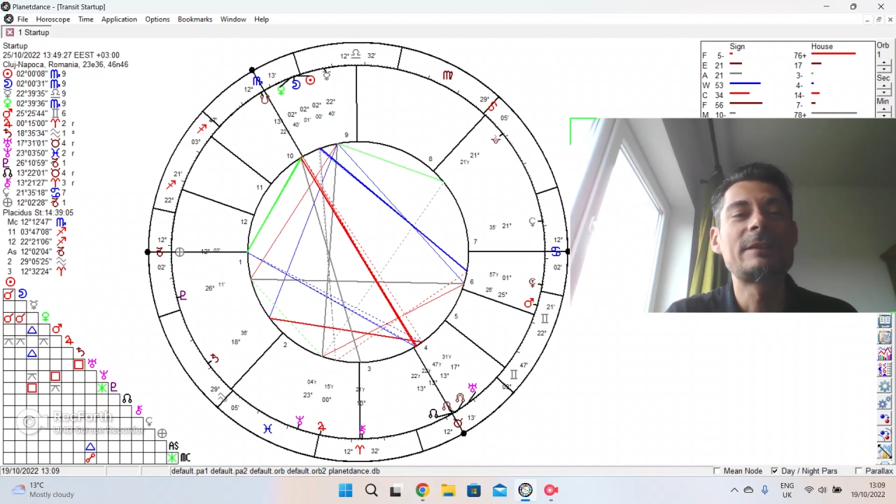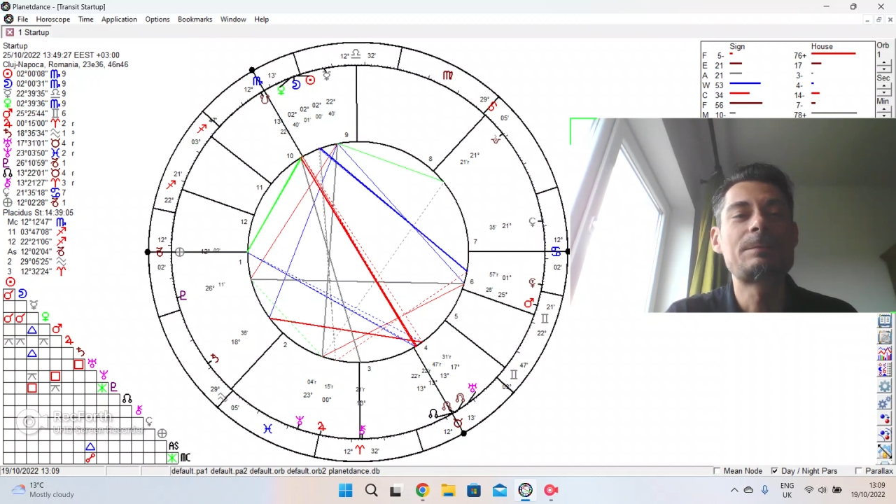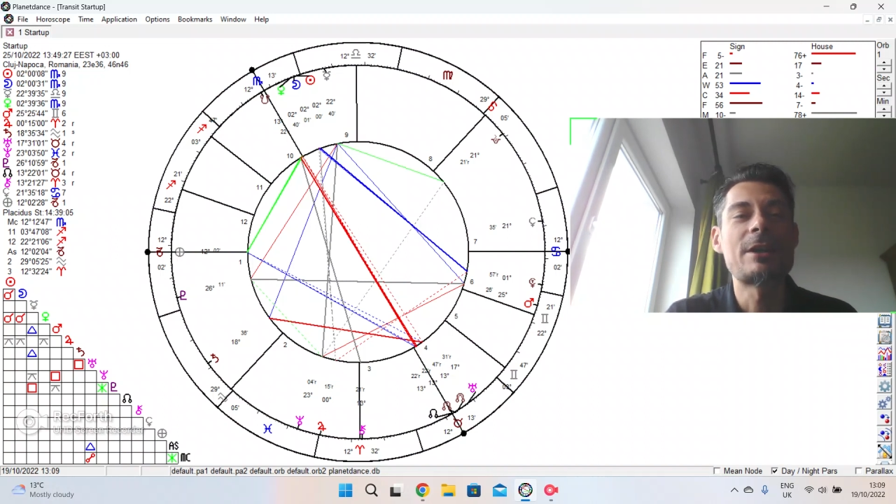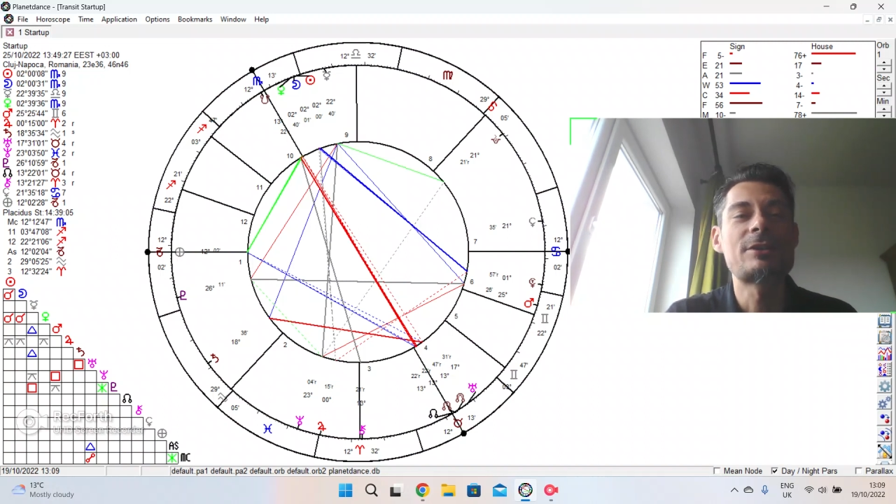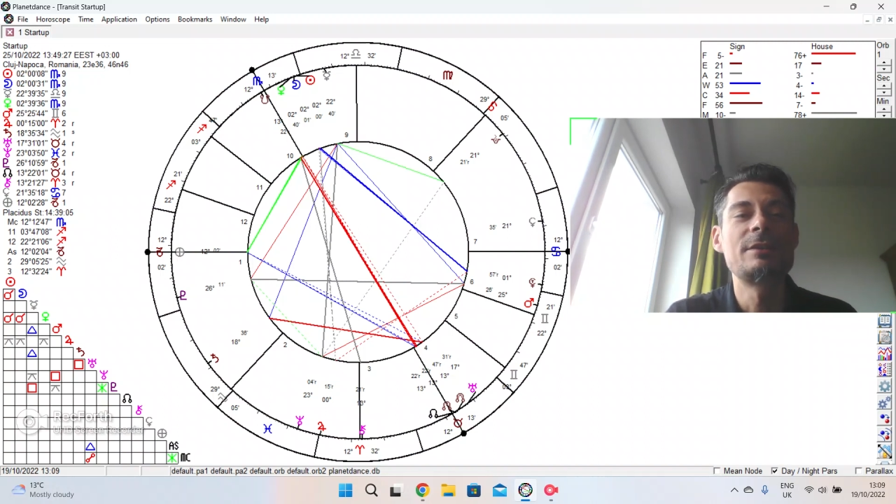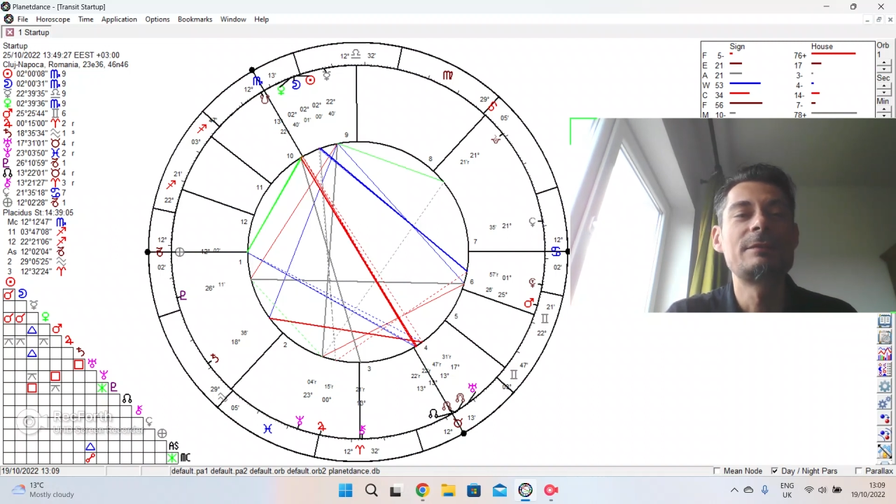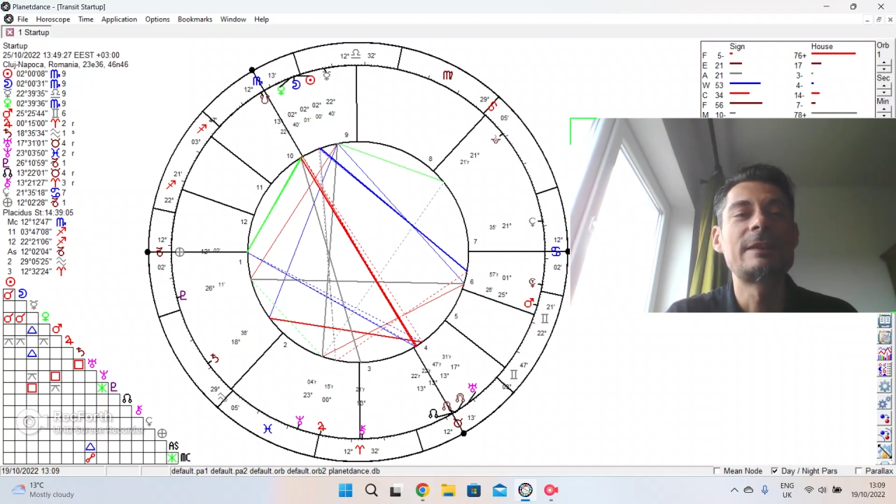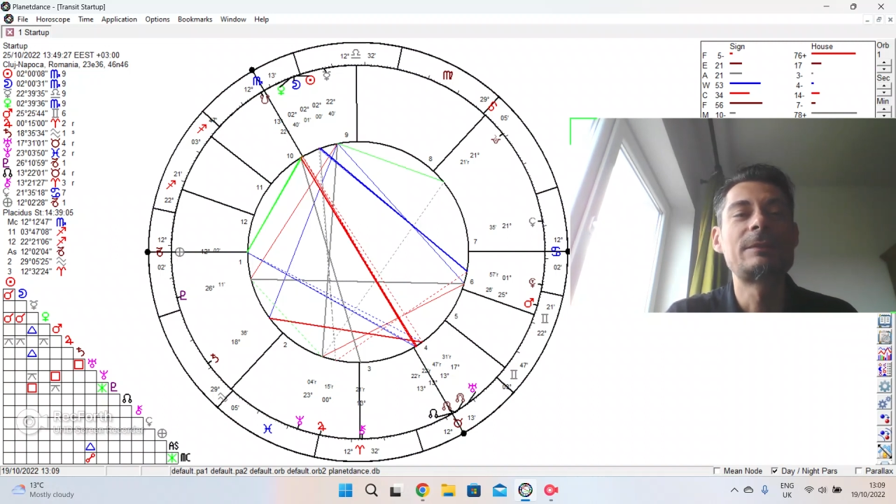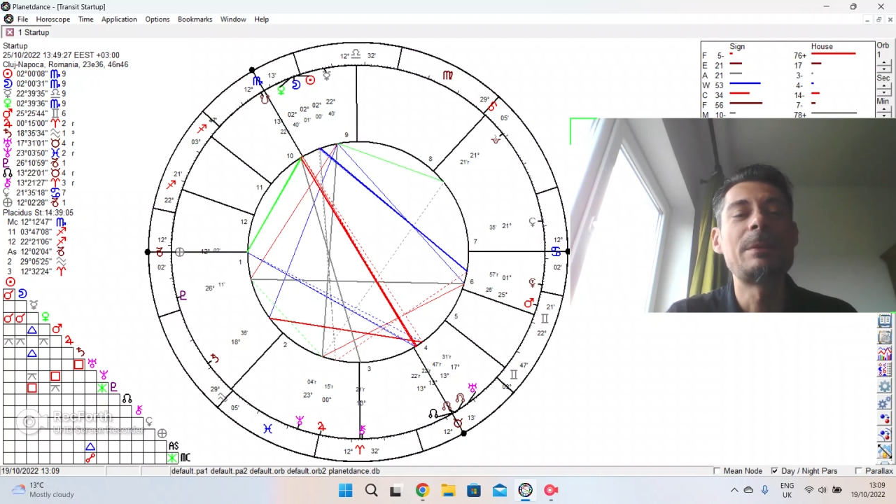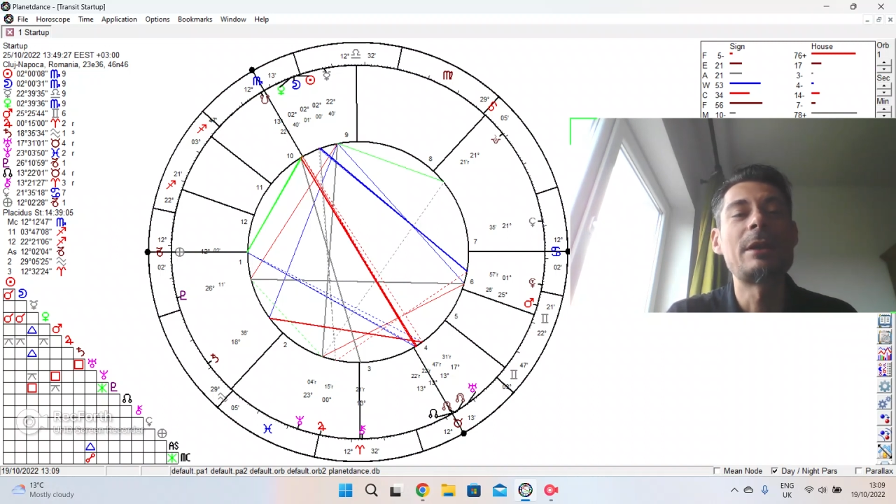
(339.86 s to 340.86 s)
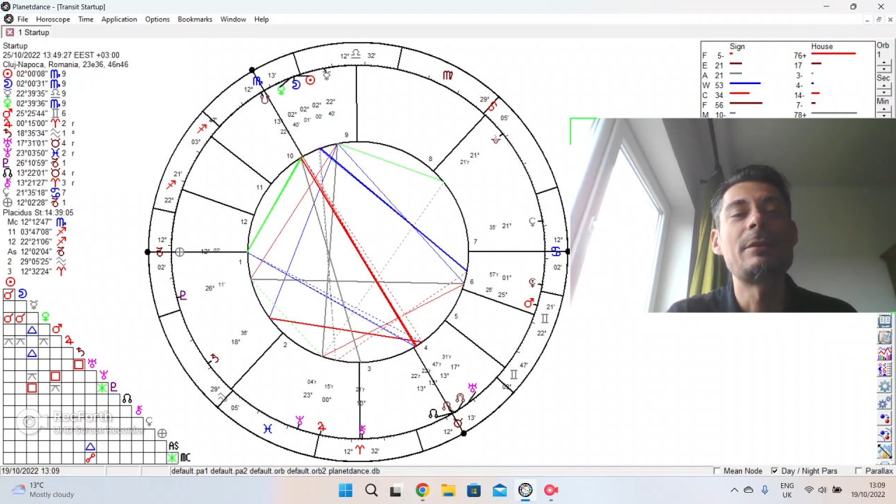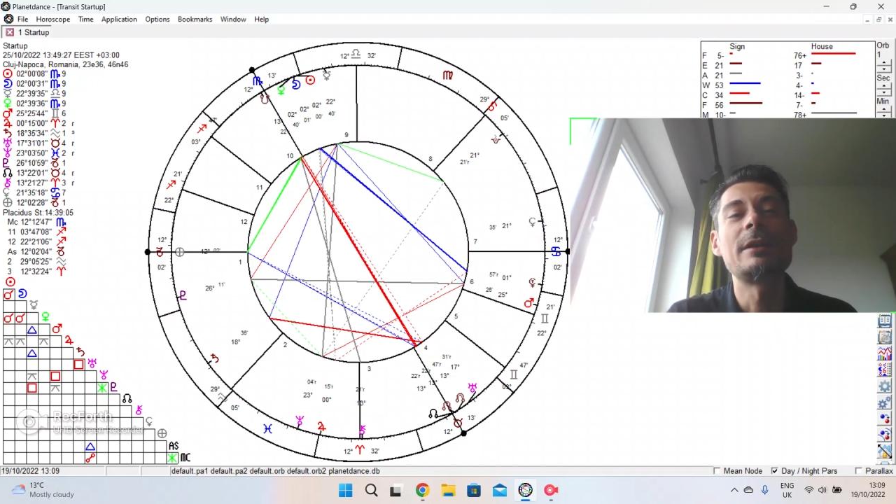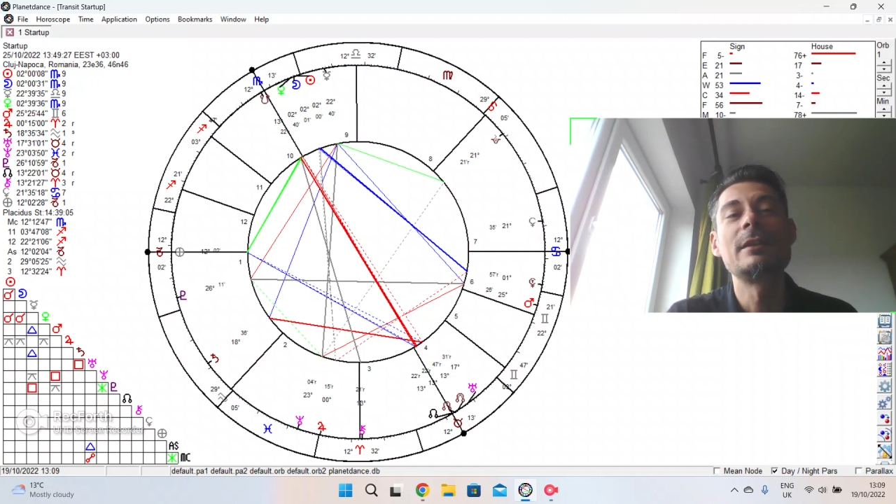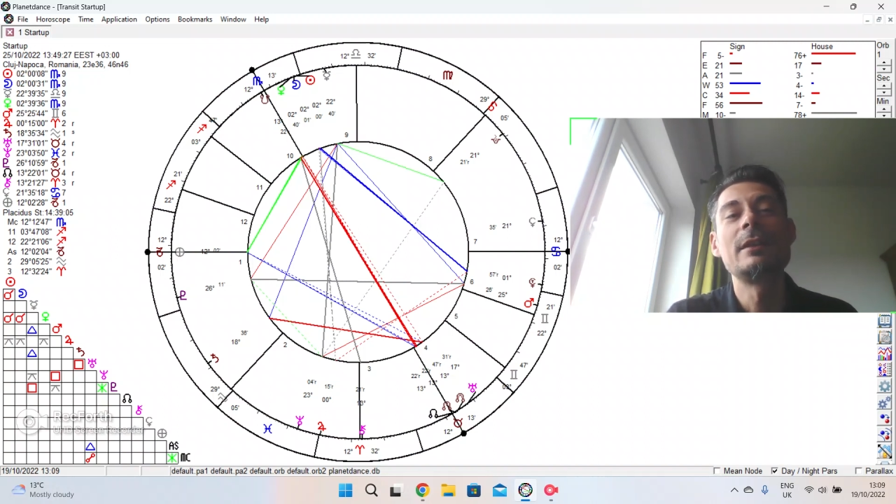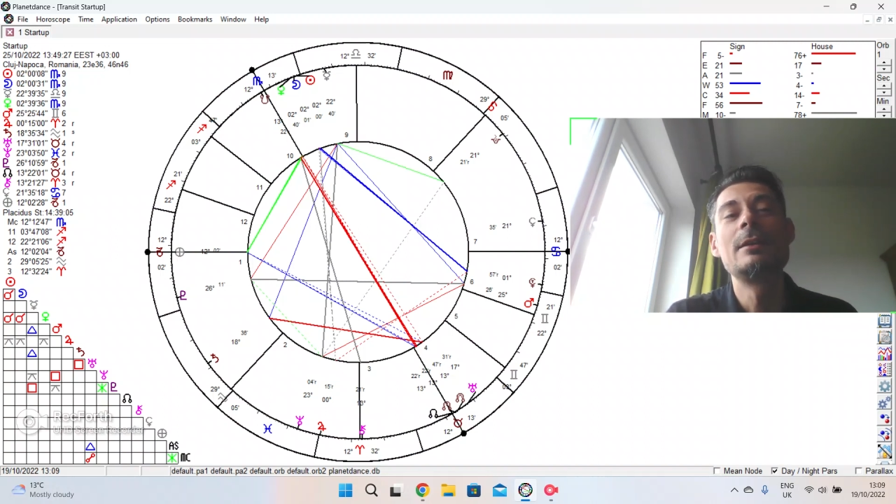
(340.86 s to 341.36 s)
the not so
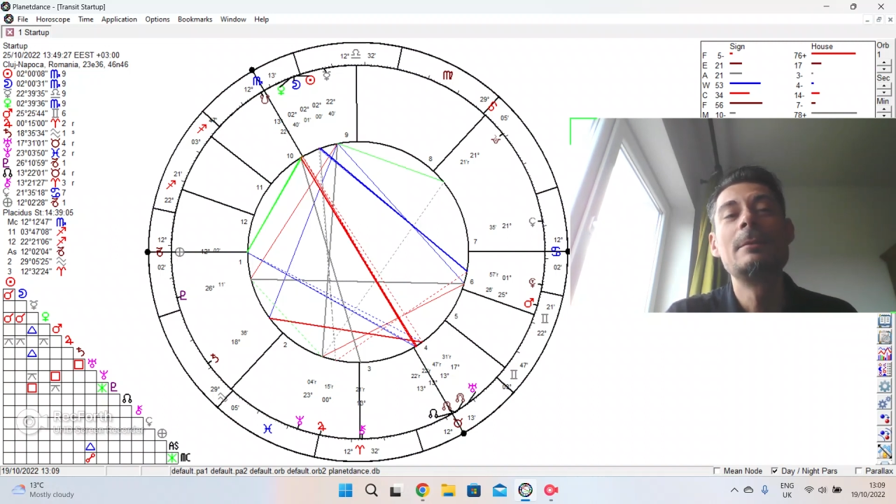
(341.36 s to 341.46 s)
favorable